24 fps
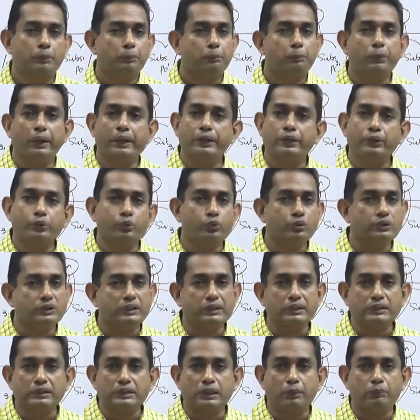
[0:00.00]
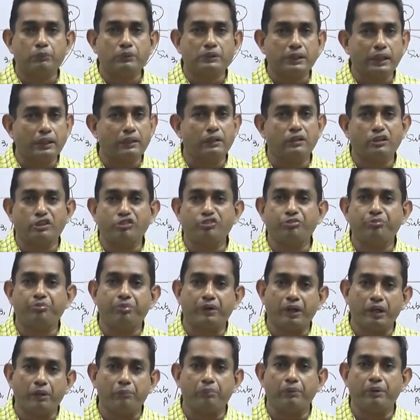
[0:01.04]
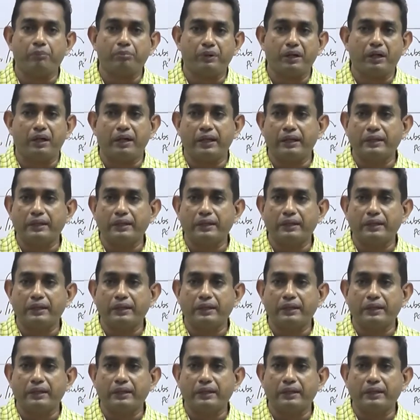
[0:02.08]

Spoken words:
by using some set of pre-prepared